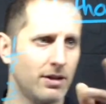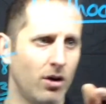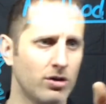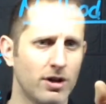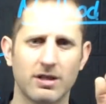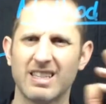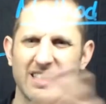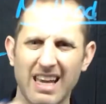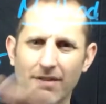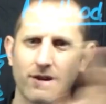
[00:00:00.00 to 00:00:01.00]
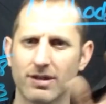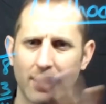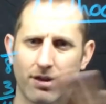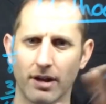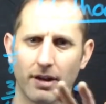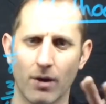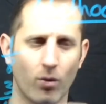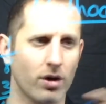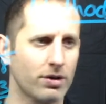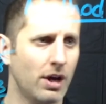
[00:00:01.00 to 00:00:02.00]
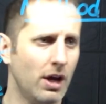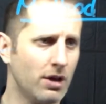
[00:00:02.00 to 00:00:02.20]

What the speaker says: So just to see if there's anything that works.